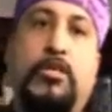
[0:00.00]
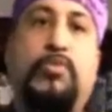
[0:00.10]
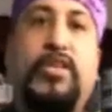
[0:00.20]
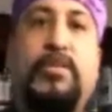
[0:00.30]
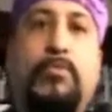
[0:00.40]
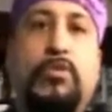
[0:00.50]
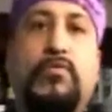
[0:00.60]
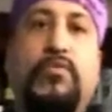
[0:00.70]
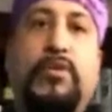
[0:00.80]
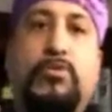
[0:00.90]
It's very
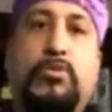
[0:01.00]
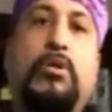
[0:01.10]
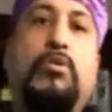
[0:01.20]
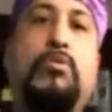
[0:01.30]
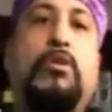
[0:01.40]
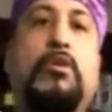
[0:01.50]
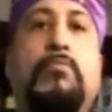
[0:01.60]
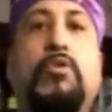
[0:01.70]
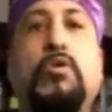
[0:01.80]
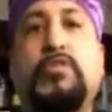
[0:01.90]
important for us to know
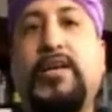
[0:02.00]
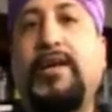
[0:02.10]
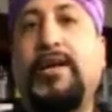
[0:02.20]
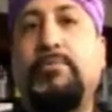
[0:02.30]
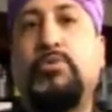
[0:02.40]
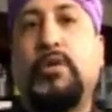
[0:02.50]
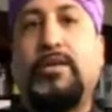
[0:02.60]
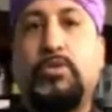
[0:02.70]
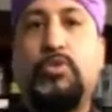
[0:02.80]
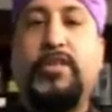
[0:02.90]
because that helps
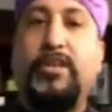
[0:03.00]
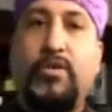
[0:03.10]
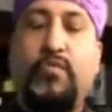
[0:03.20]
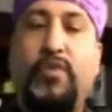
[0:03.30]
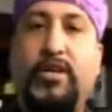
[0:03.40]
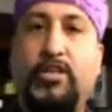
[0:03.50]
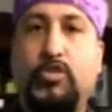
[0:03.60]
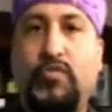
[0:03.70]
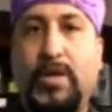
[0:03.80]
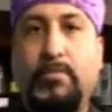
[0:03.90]
us to identify
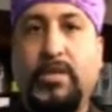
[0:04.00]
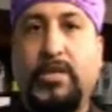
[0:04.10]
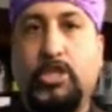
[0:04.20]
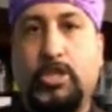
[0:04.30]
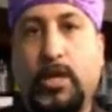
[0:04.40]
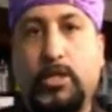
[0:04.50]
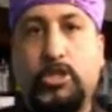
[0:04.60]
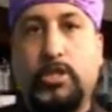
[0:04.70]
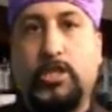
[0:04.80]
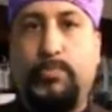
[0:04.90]
his family, his
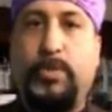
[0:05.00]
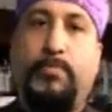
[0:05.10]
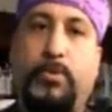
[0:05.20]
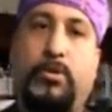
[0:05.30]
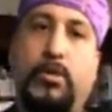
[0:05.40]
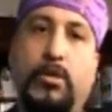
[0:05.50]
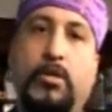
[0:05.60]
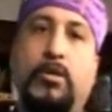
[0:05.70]
culture, his people,